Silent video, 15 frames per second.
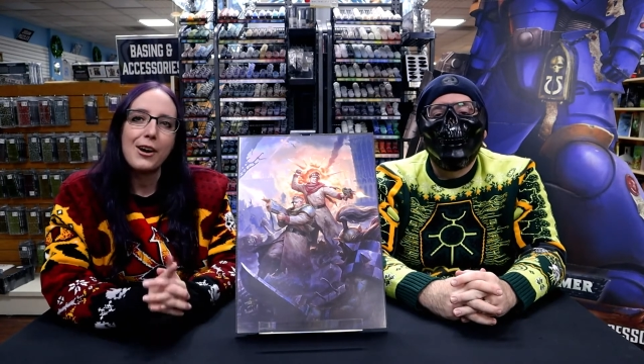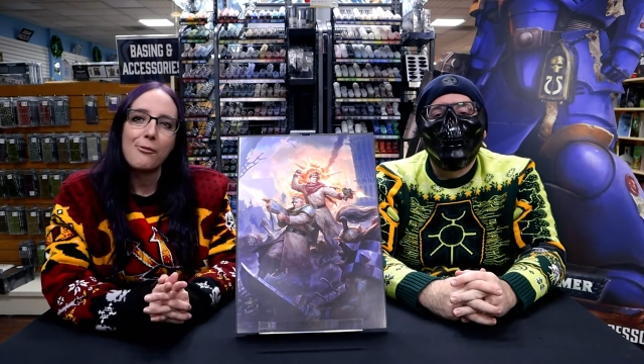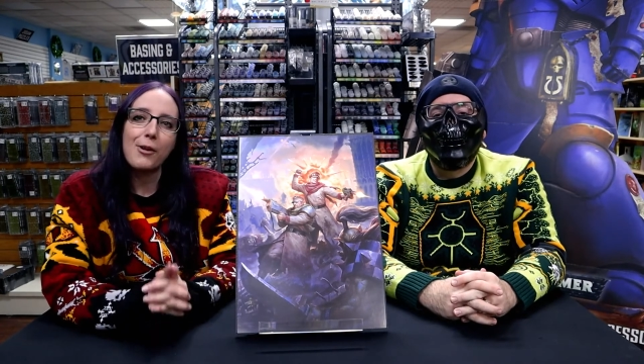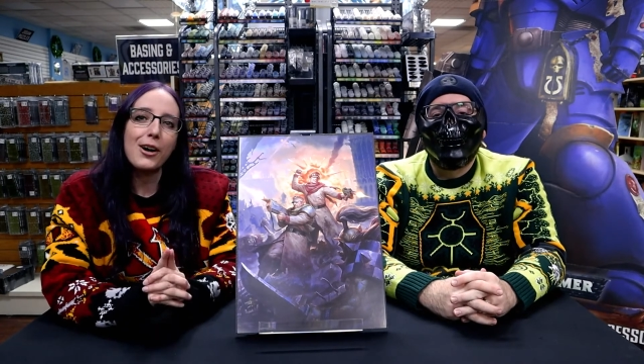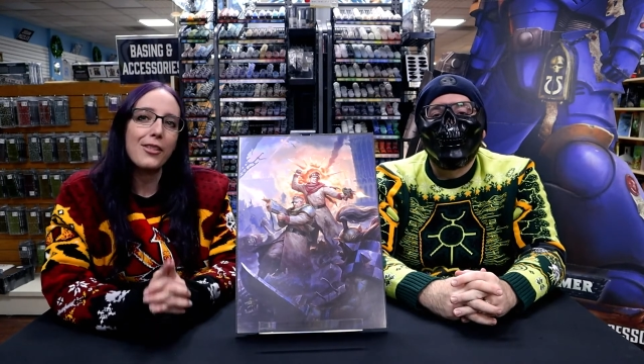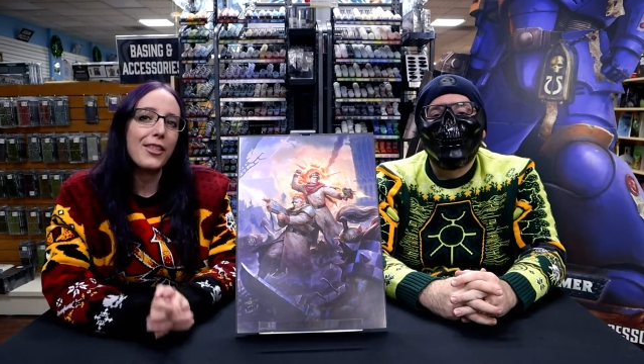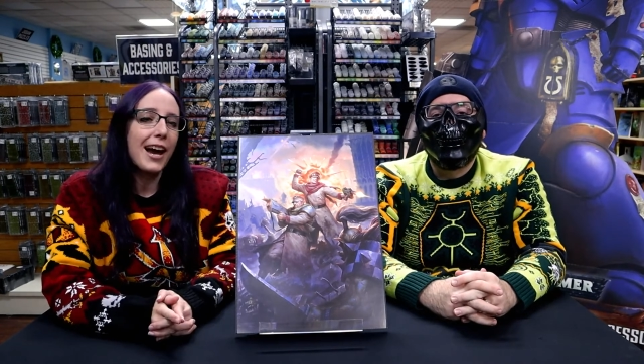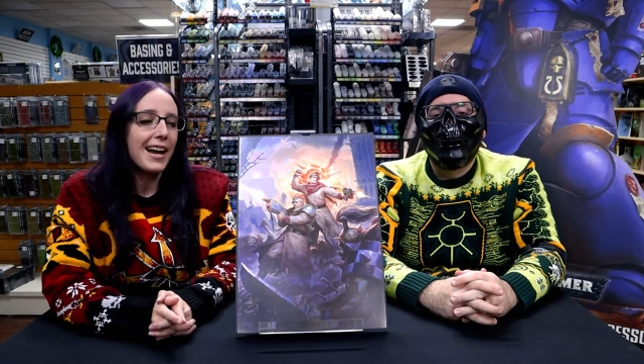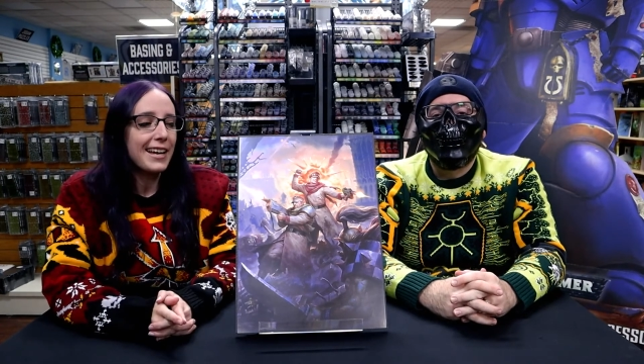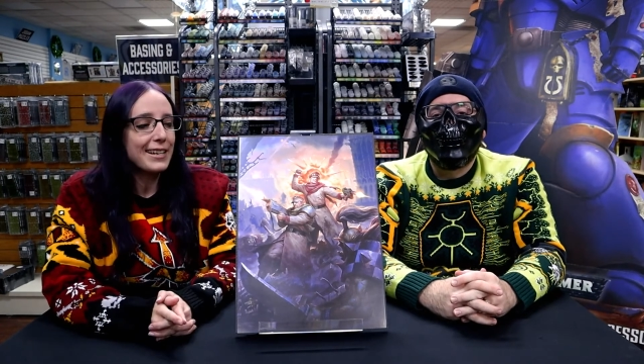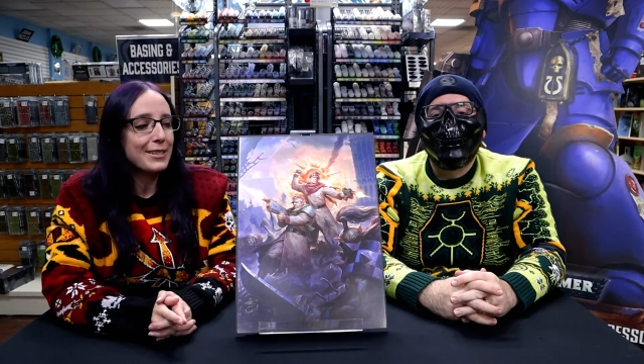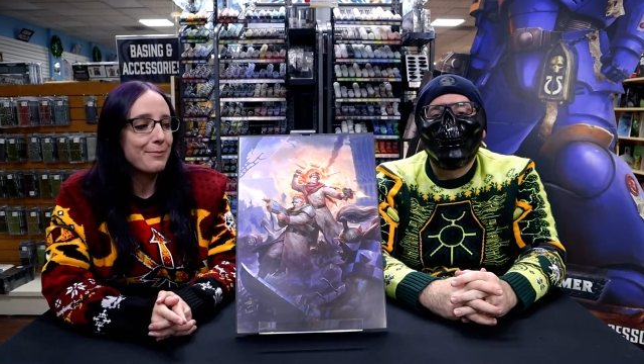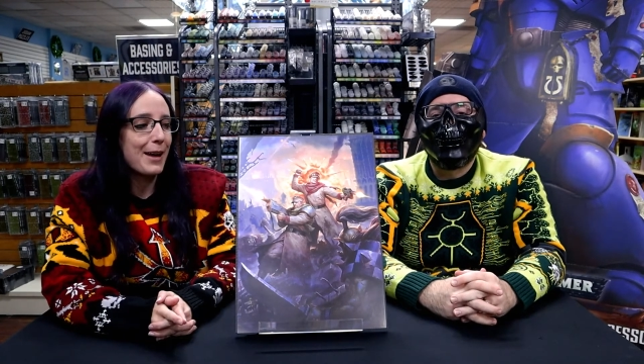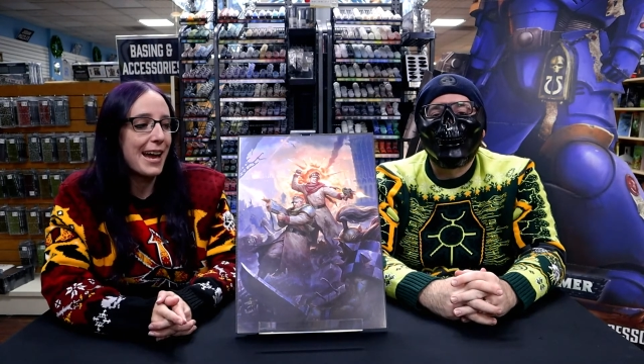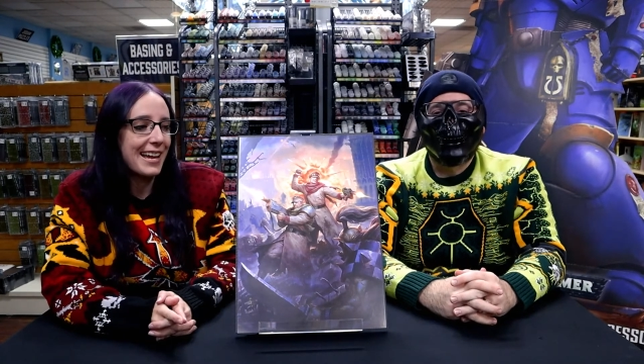Well, that
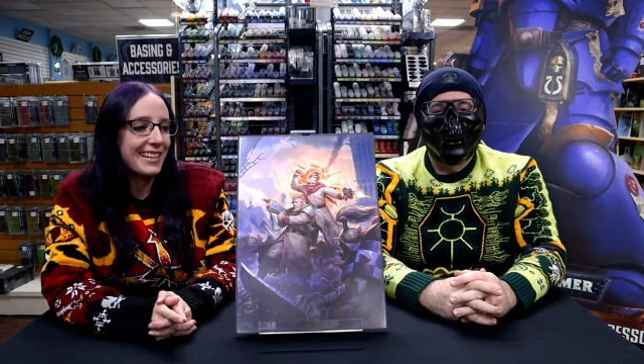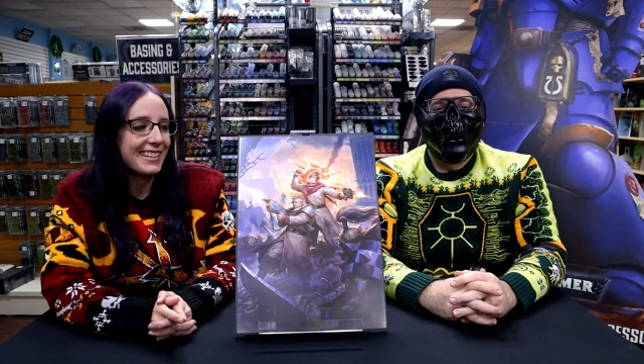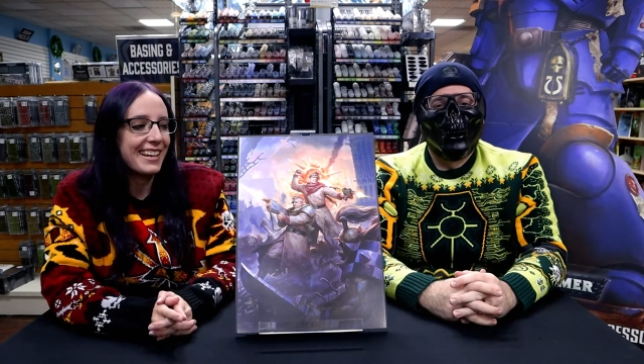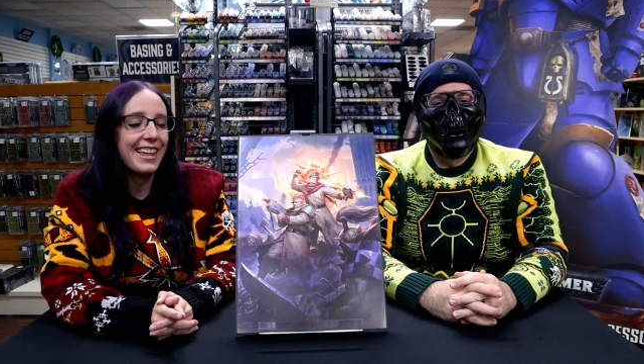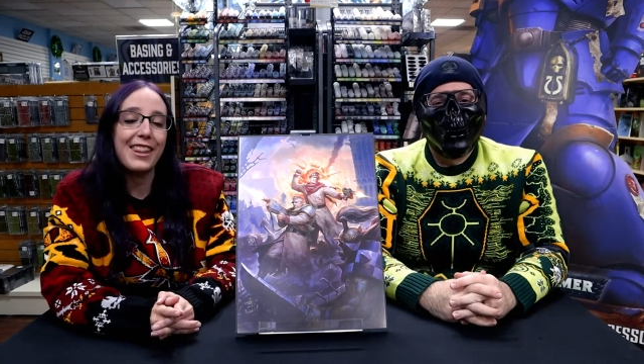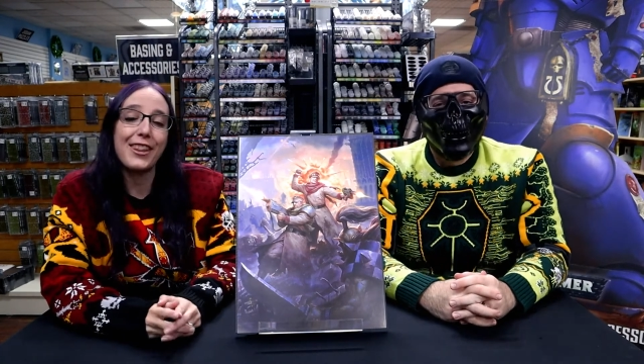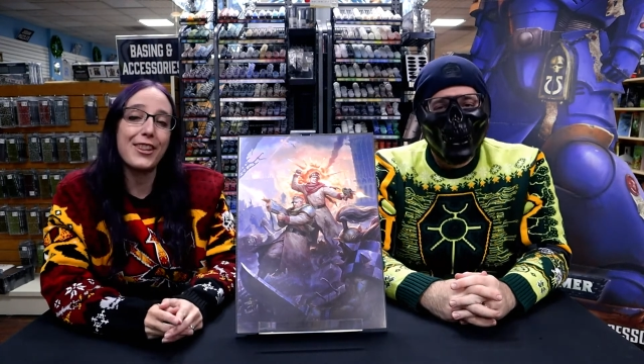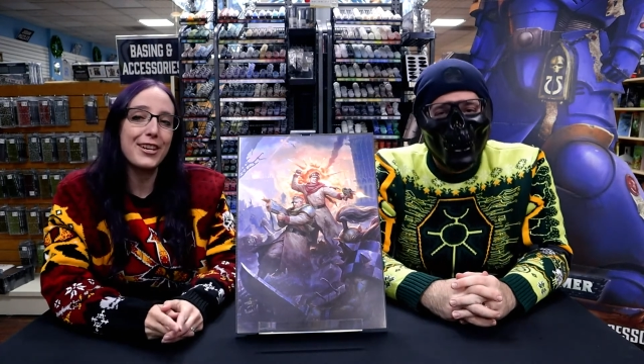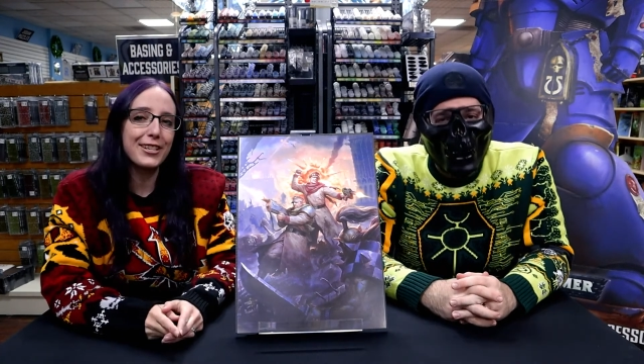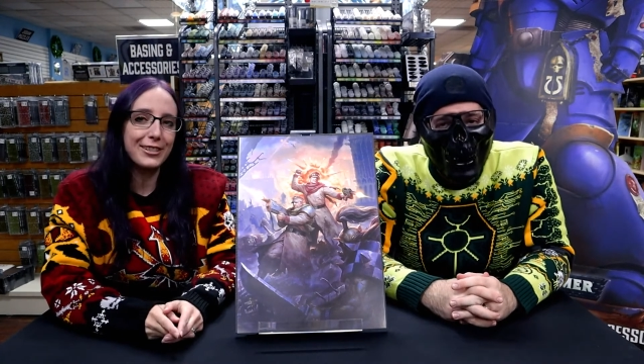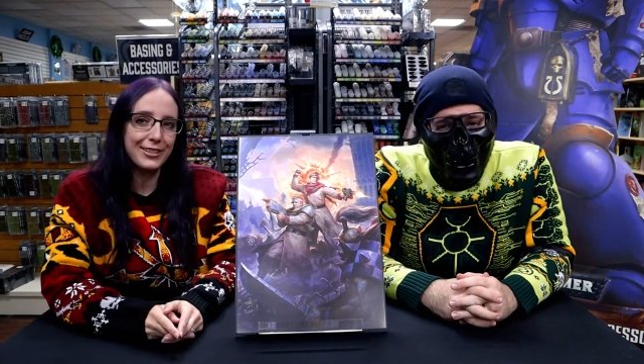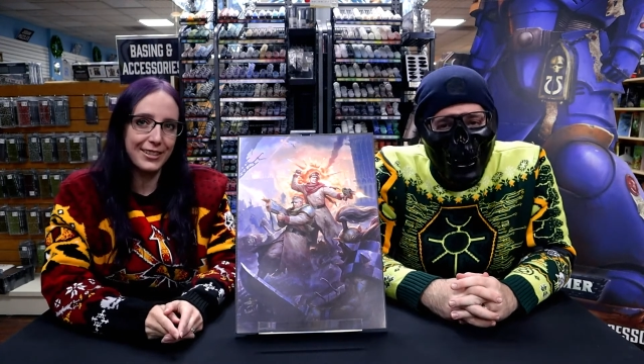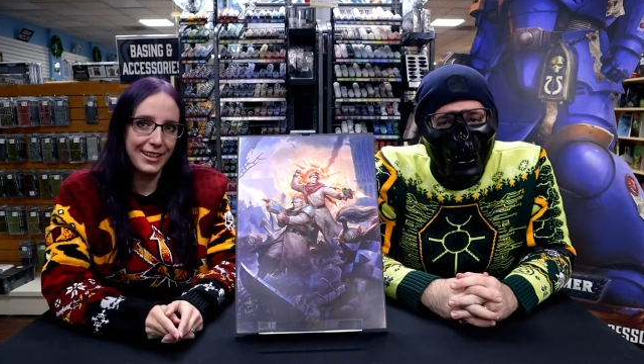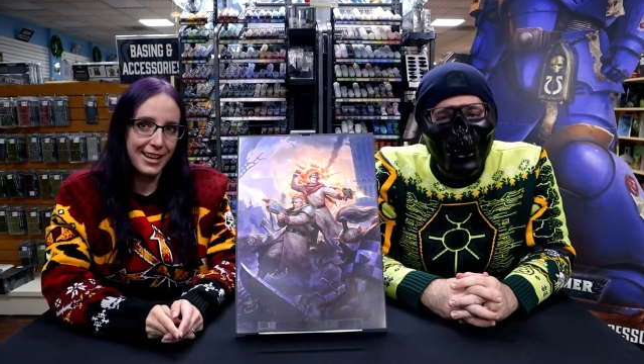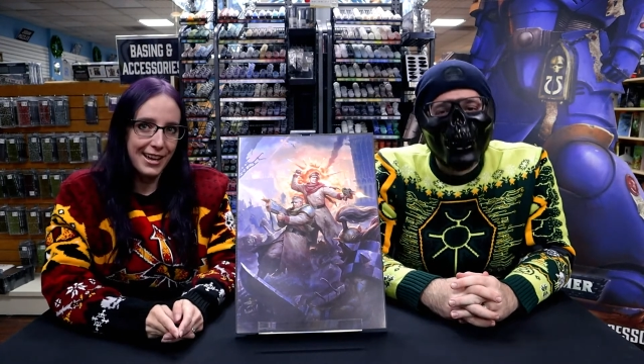has been
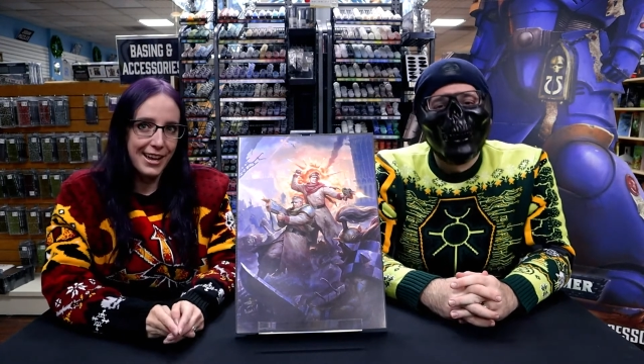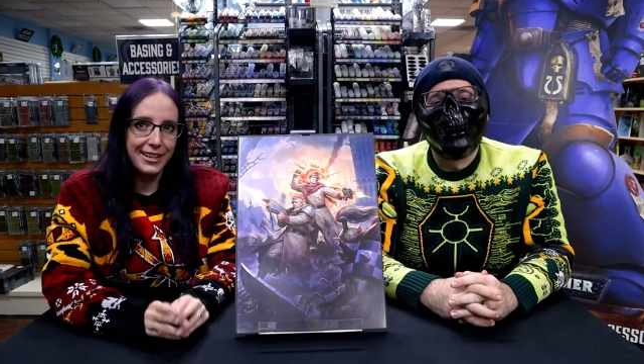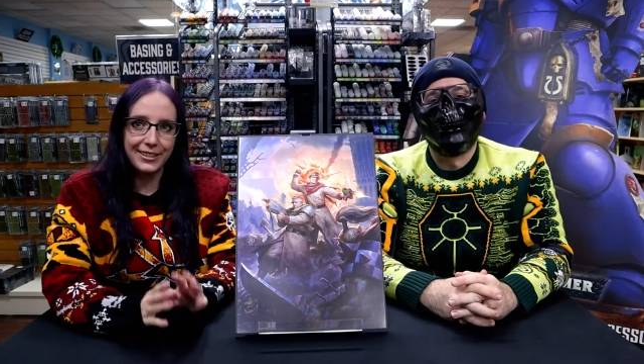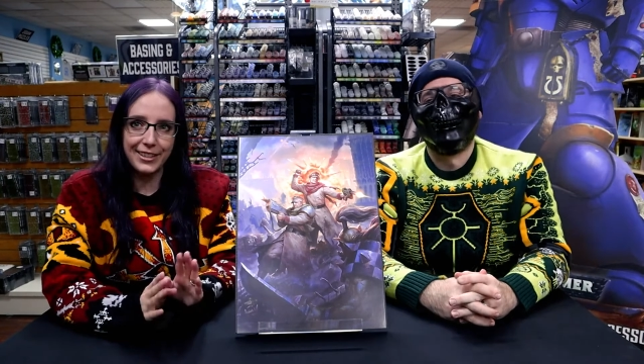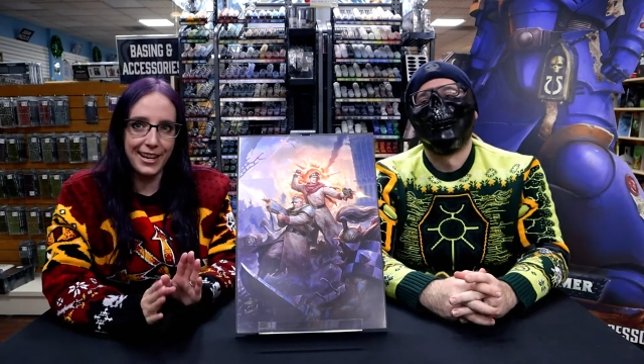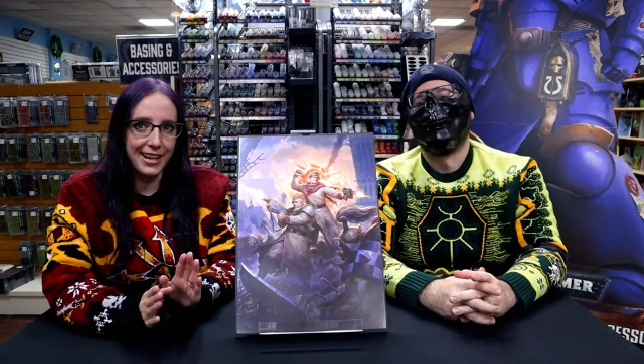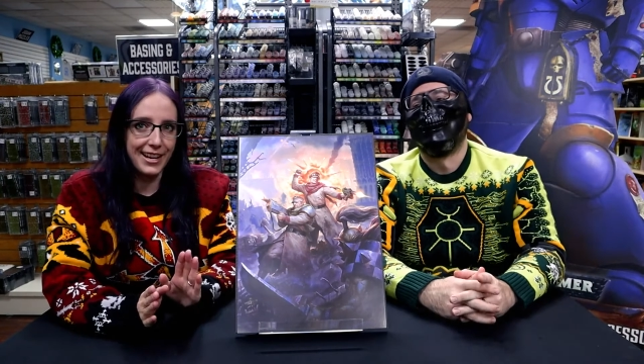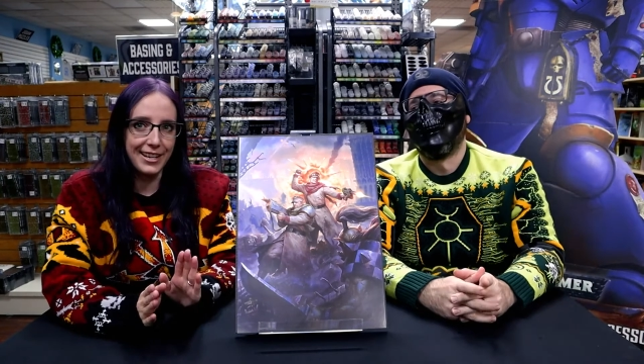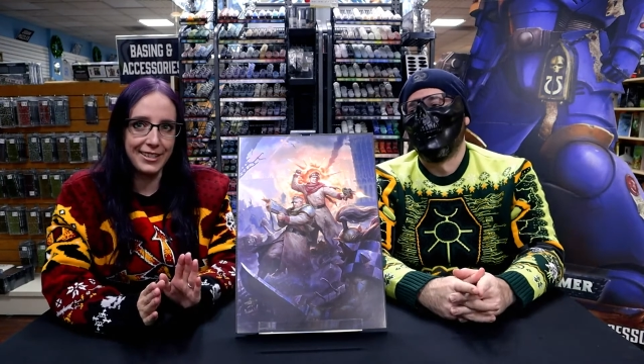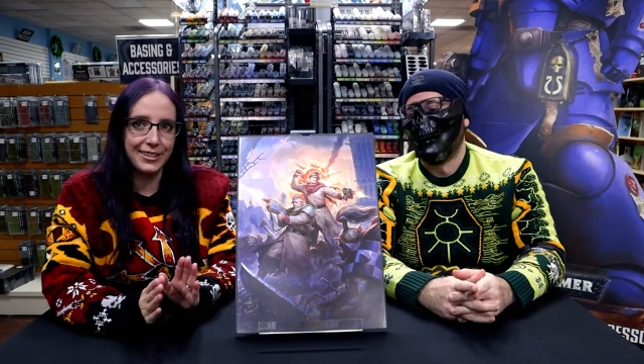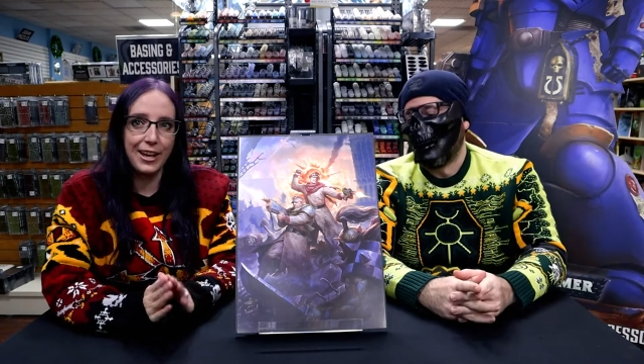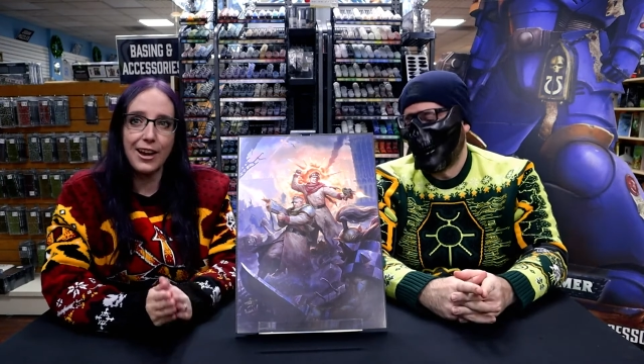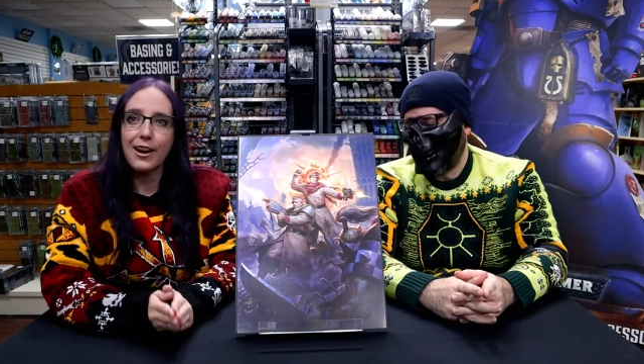this day's